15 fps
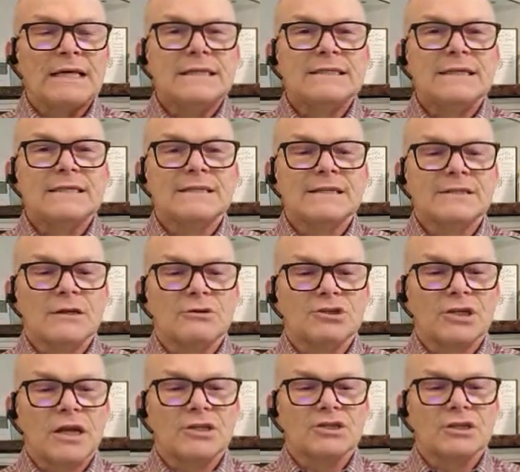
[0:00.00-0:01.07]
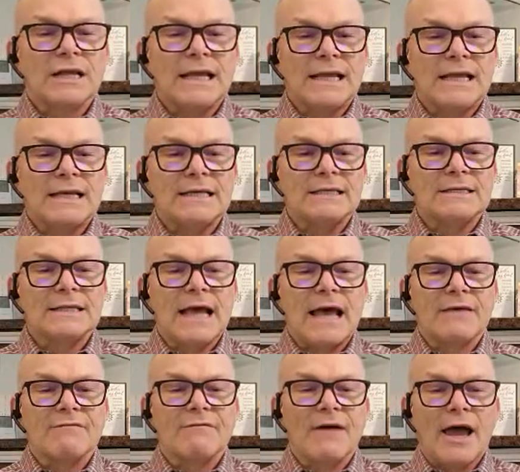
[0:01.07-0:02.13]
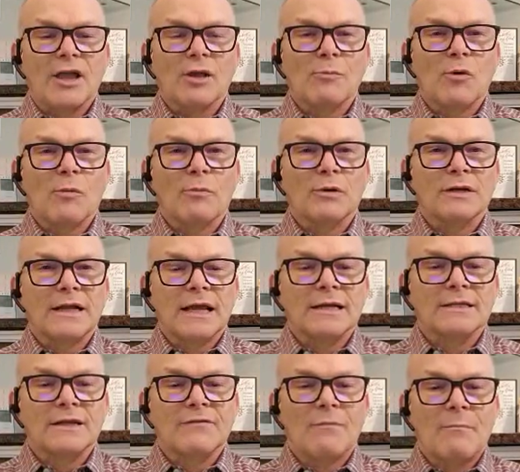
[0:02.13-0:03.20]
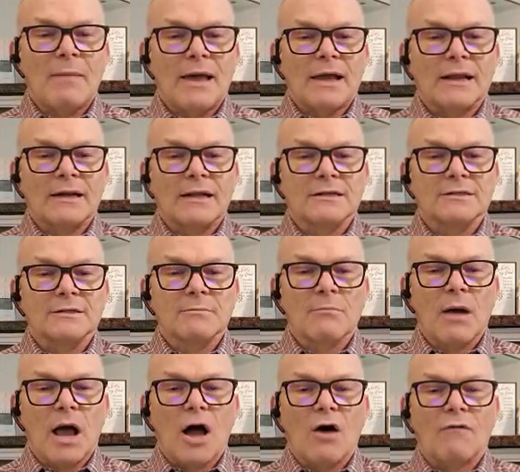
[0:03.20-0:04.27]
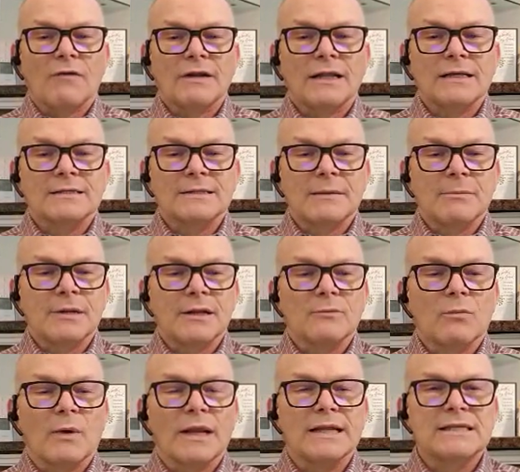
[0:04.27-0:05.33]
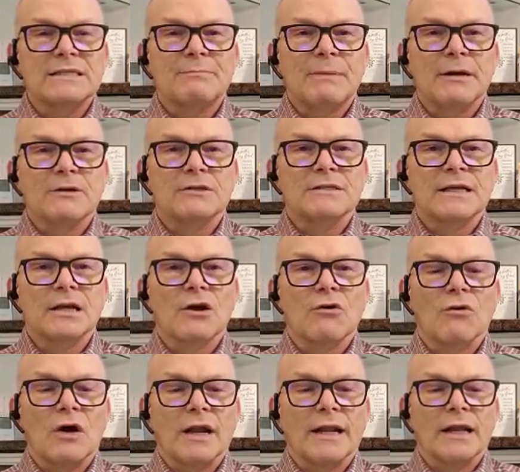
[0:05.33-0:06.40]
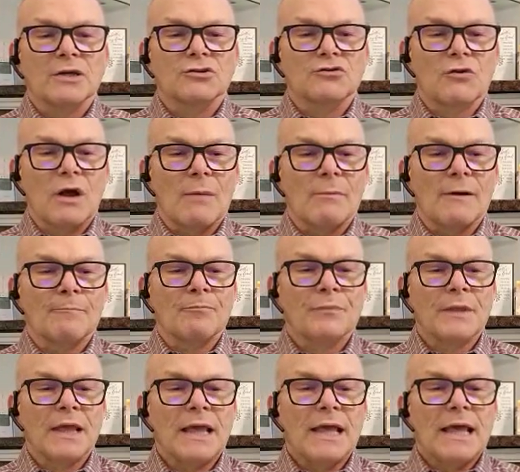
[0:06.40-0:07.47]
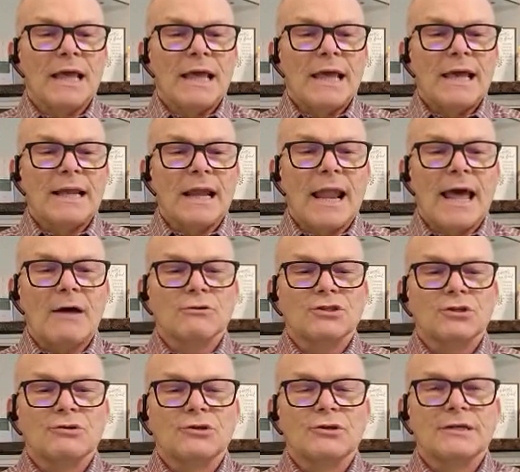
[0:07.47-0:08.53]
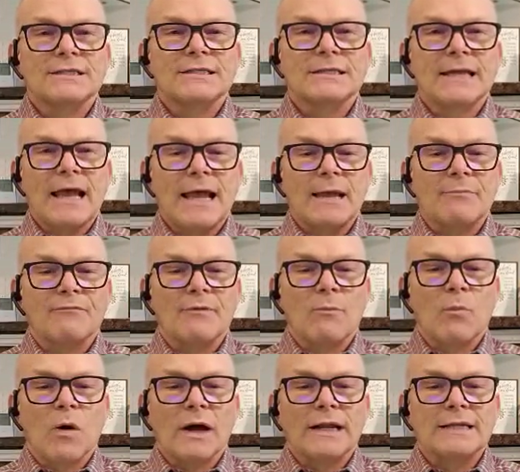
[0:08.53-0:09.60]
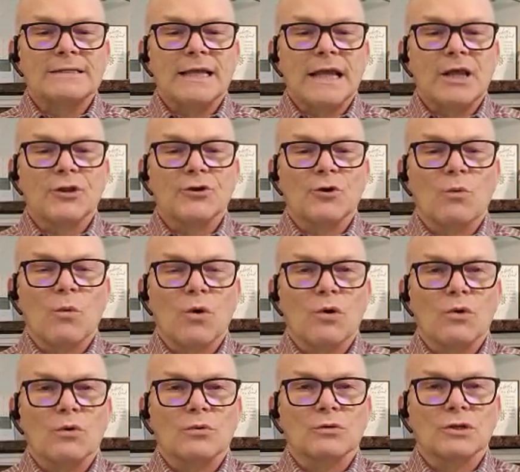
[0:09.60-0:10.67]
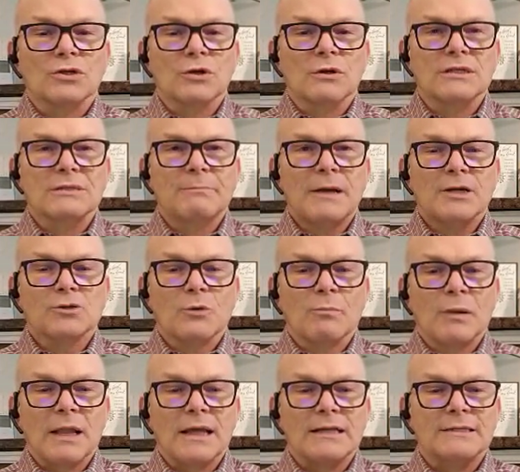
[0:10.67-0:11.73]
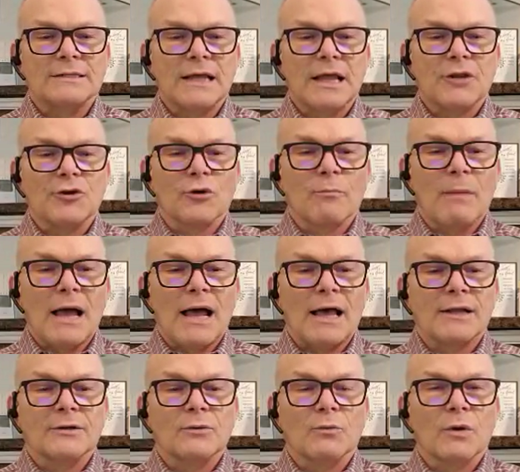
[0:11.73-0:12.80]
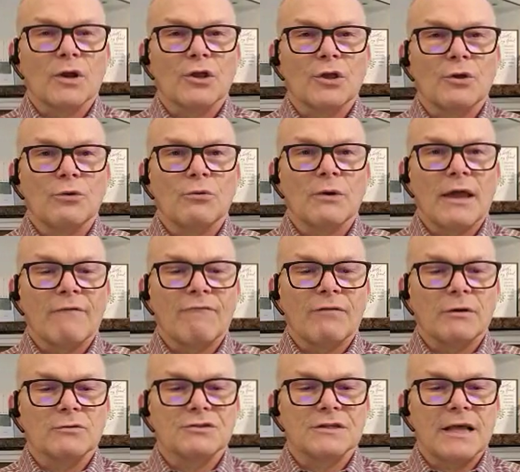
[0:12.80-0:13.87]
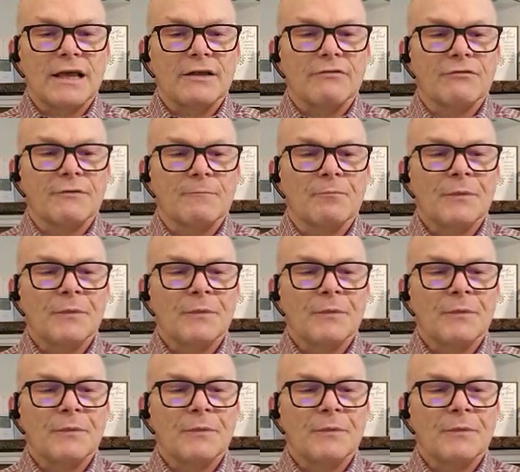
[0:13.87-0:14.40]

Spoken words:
Disassociation is a valuable protective mechanism often exhibited when experiencing chronic trauma. It allows you to escape from what is in your world to a special place in your mind where you can feel safe.